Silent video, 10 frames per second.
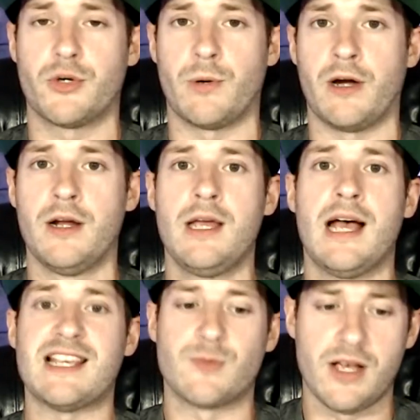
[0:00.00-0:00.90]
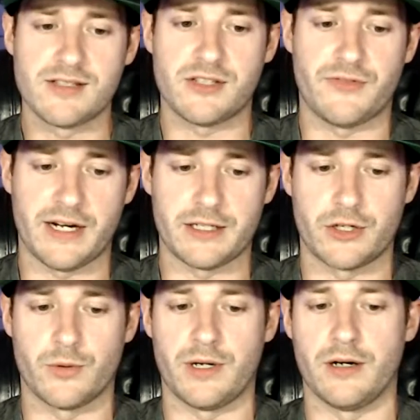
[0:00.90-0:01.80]
career as well as his fighting
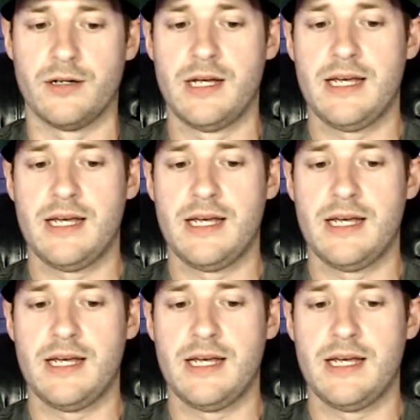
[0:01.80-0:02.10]
career.